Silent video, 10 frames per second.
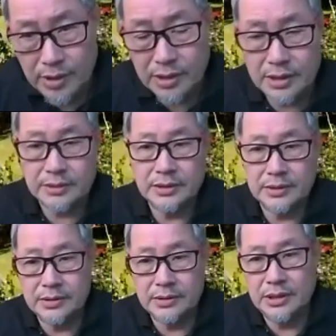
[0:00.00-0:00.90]
Uh,
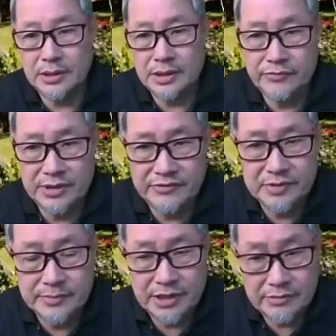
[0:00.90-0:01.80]
uh we lived in
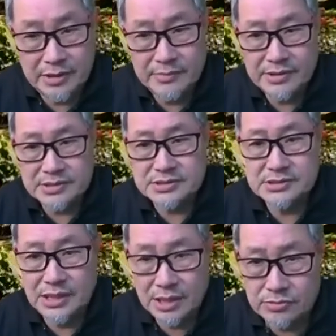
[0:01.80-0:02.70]
my grandmother's
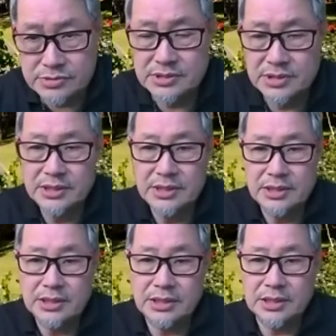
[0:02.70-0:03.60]
house.
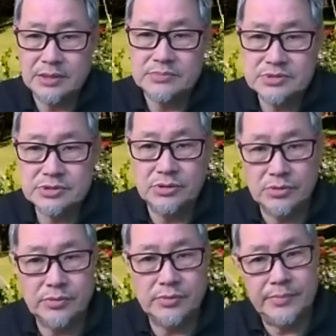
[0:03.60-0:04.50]
Um,
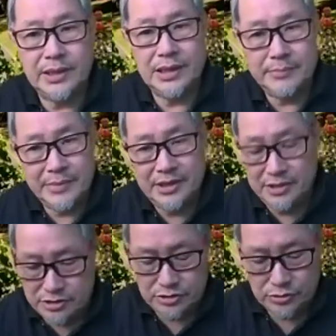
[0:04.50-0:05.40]
so, but I
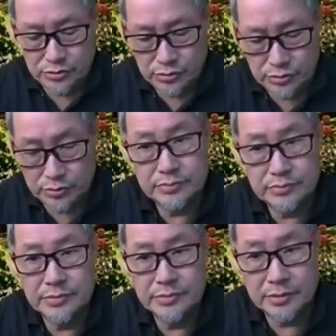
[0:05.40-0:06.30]
managed to
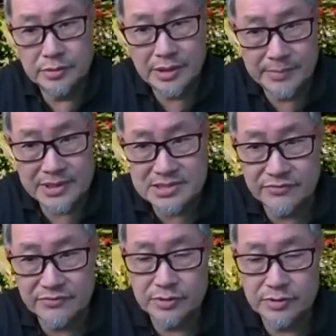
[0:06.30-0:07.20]
you know get myself
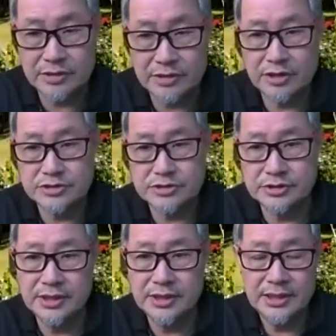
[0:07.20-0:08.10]
a good education
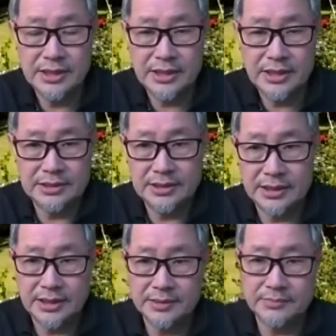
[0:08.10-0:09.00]
and
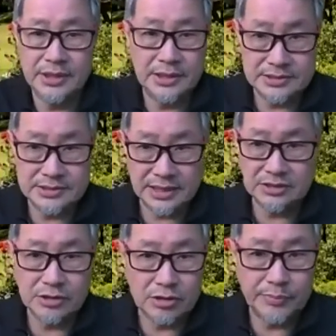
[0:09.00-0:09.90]
um, and
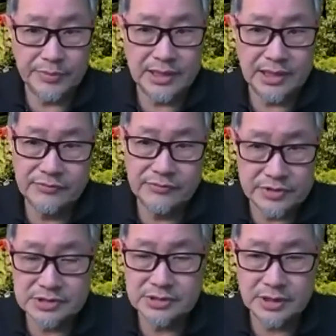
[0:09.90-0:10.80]
started a corporate life,
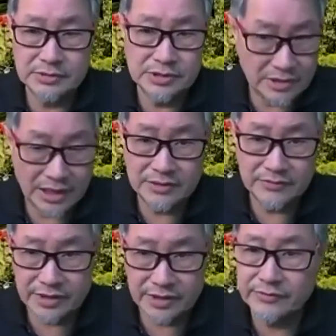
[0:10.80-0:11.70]
which I did I
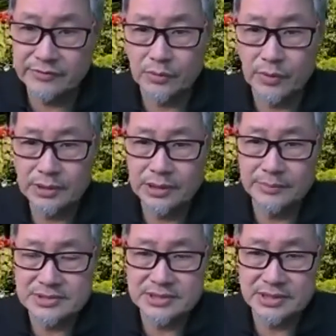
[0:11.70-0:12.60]
did very very well, and
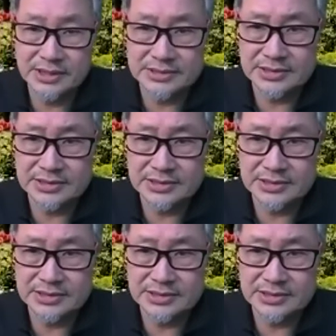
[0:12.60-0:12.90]
I say that.